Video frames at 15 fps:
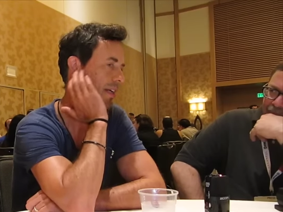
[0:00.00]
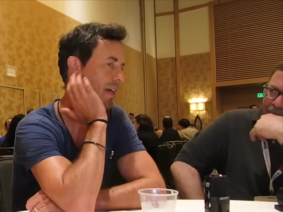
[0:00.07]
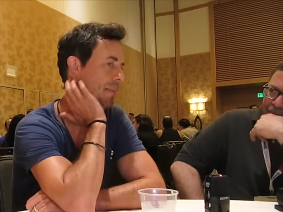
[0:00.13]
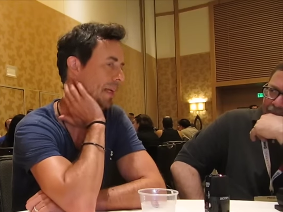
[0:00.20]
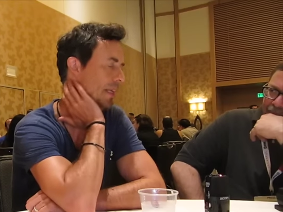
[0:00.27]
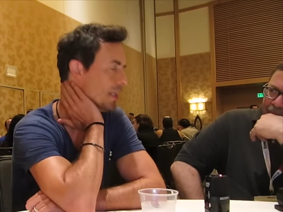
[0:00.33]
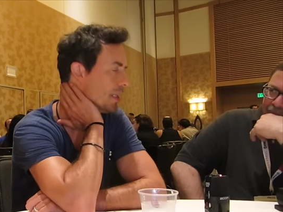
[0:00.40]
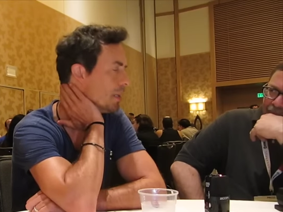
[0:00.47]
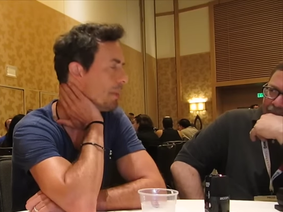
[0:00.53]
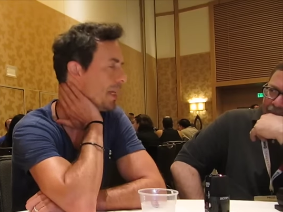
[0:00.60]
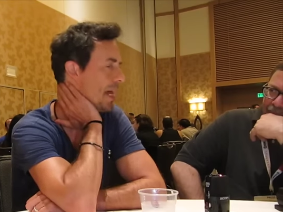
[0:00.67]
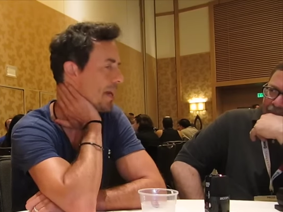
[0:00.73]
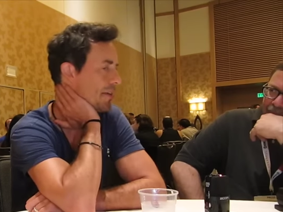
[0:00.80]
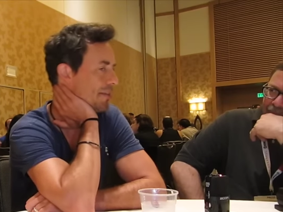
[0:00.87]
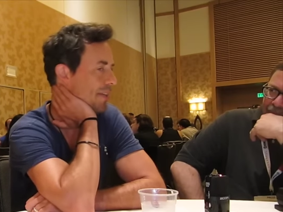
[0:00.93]
coming a little bit
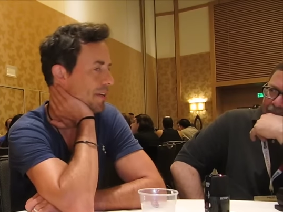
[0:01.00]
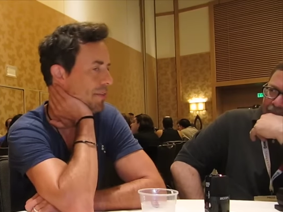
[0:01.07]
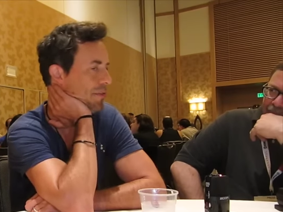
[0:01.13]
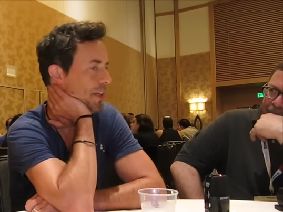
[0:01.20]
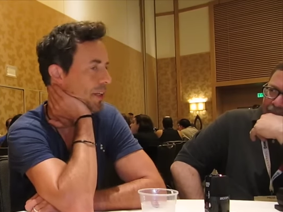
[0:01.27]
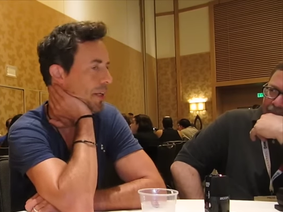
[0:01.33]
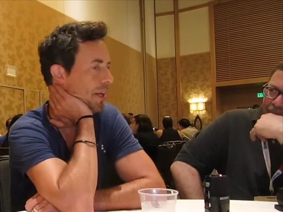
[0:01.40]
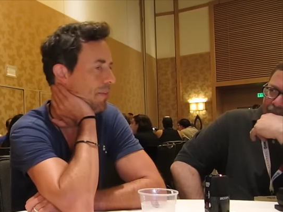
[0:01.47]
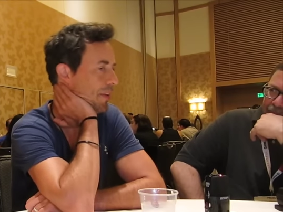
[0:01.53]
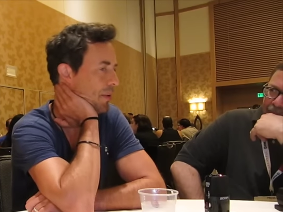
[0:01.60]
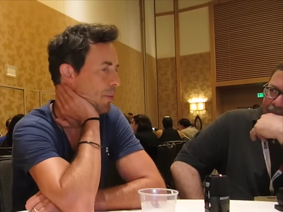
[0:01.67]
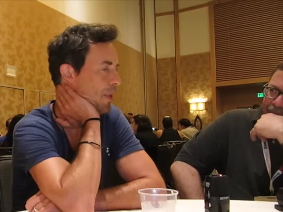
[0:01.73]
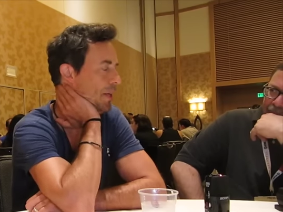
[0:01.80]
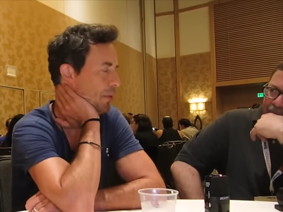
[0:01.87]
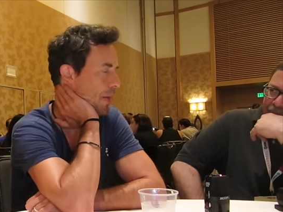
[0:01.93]
out of left field, I feel
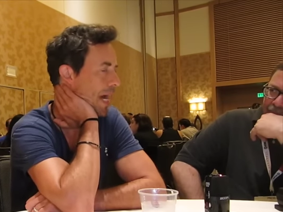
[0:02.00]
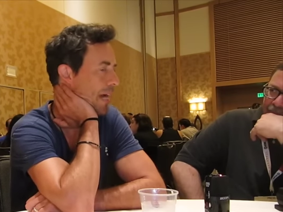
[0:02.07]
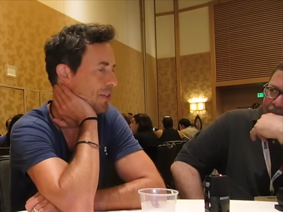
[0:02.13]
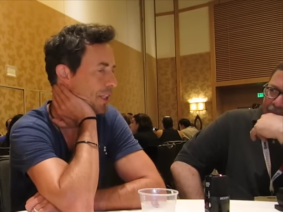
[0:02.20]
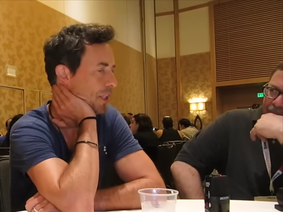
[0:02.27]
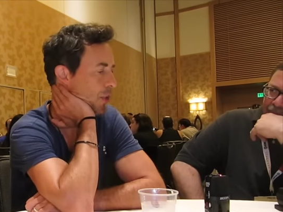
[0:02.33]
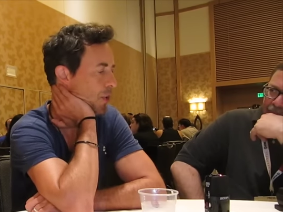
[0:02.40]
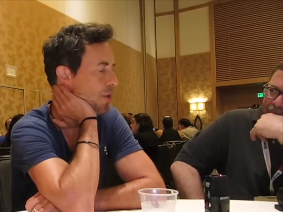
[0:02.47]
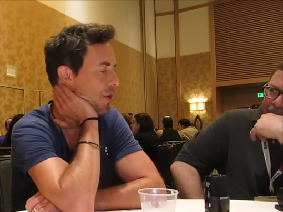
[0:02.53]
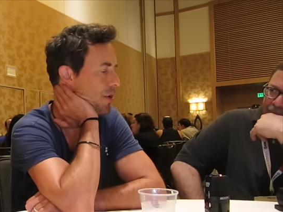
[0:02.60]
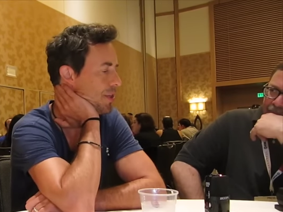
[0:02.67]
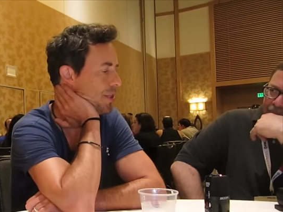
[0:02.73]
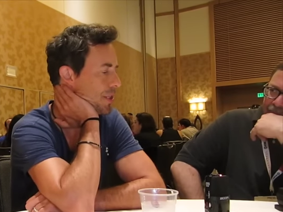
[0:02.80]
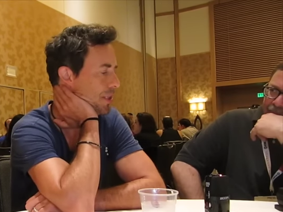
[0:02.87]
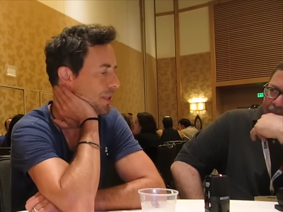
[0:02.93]
like we actually
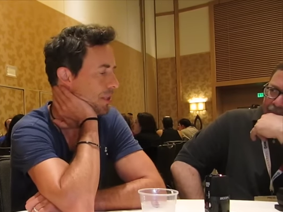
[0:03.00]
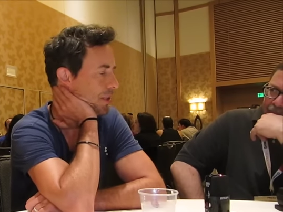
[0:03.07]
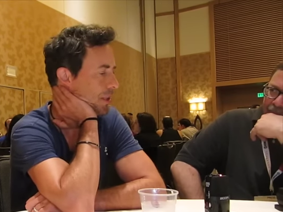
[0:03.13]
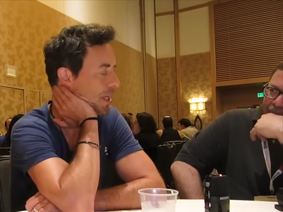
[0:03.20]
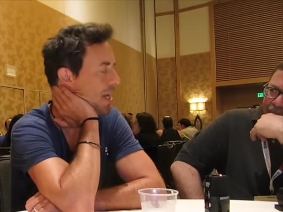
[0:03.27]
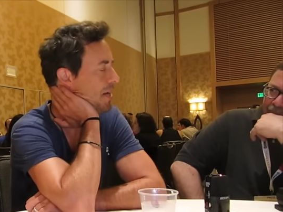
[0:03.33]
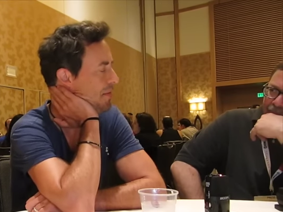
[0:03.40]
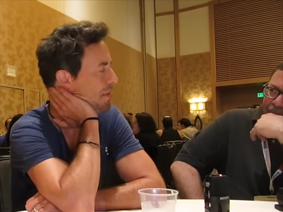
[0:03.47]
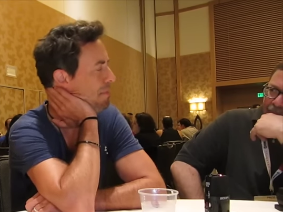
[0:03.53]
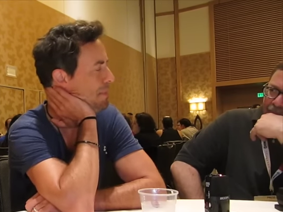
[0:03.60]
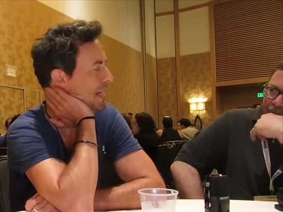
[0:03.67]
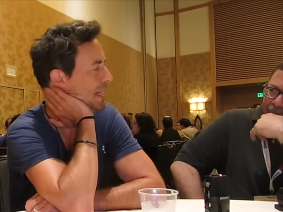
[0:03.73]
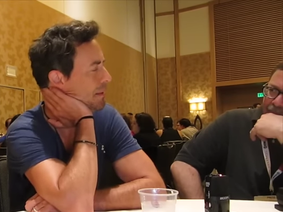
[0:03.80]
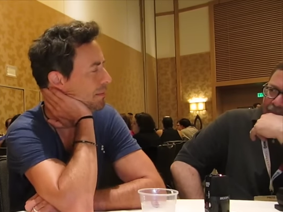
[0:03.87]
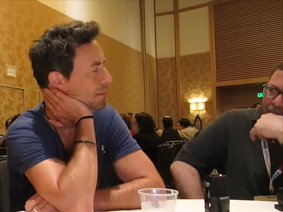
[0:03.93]
earned kind of a
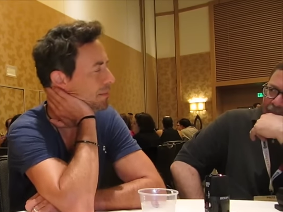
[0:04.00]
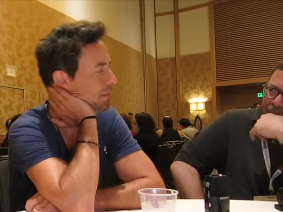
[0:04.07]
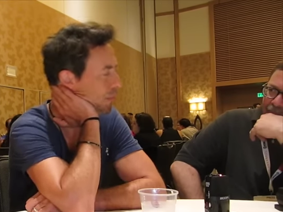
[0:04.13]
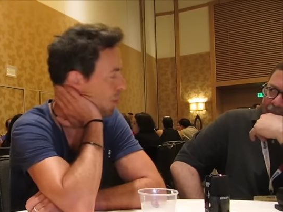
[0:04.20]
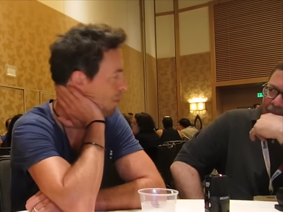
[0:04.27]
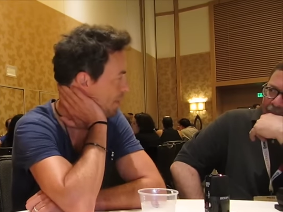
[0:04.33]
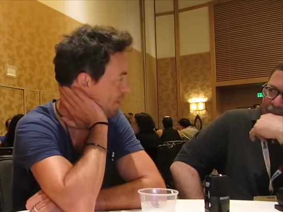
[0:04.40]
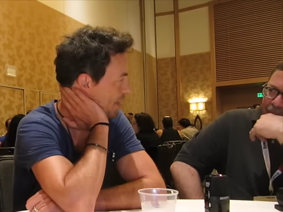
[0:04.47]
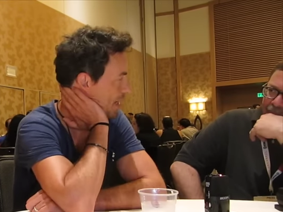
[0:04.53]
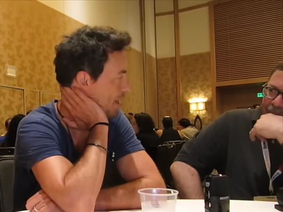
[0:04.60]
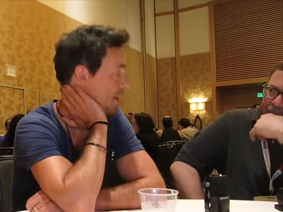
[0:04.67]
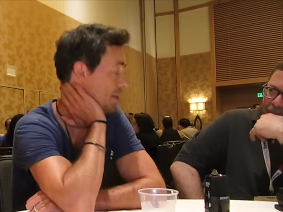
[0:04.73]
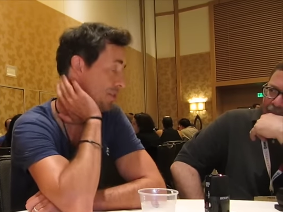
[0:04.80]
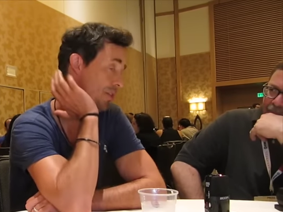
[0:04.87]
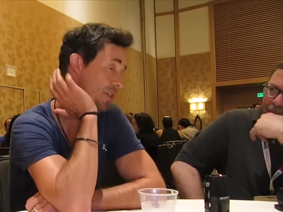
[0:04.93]
big moment there,
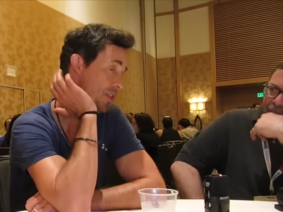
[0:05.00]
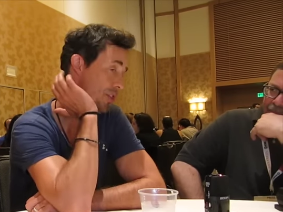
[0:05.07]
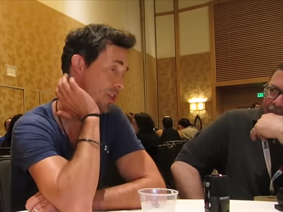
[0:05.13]
and so the